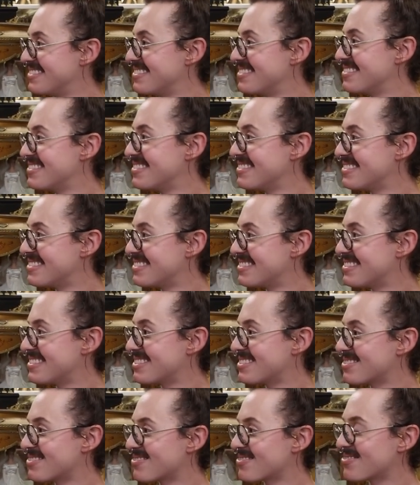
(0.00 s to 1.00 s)

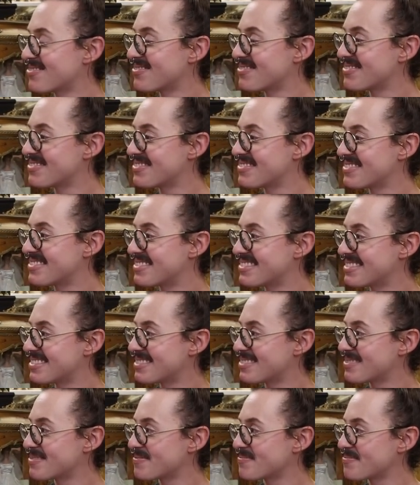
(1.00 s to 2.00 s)

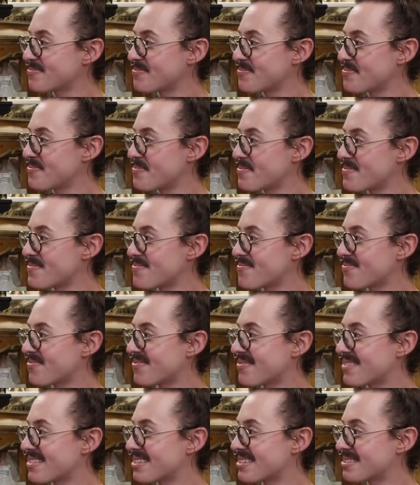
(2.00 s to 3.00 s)

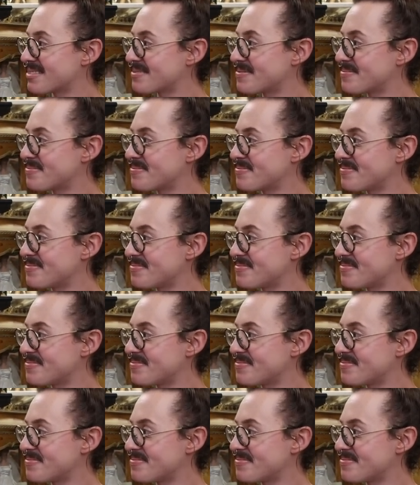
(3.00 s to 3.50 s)
(silent)